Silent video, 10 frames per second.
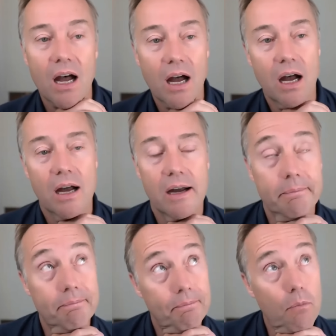
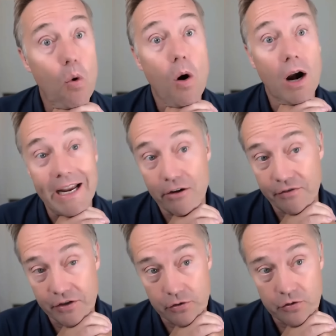um, more
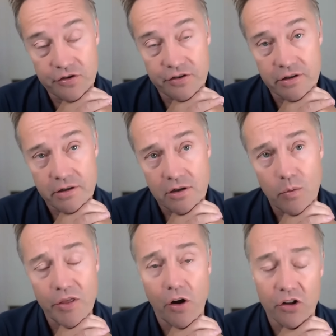interviews
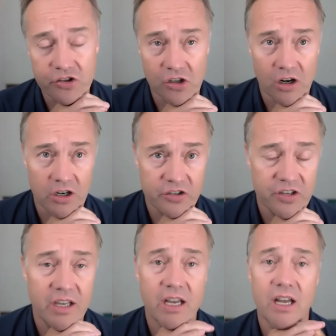with all
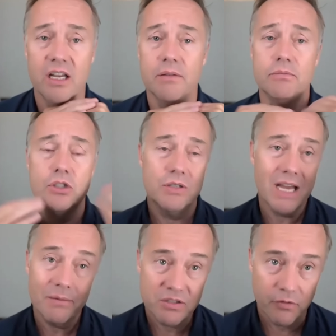stars, um,
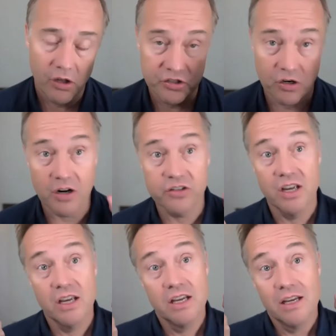two types of all
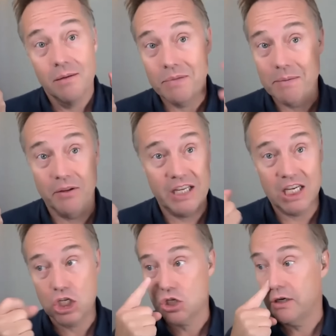stars, people
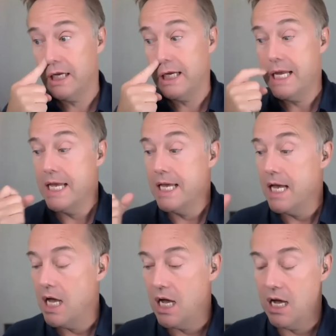in the industry,
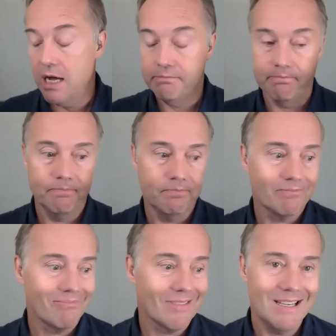
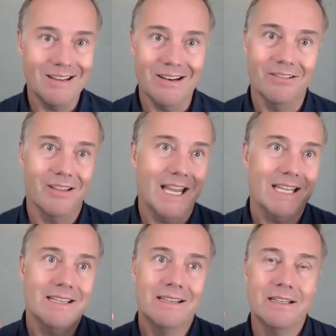um, you know,
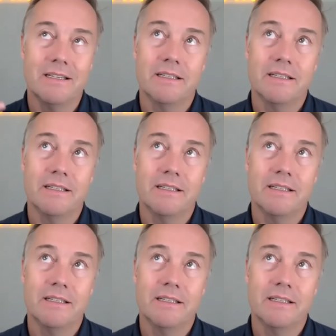like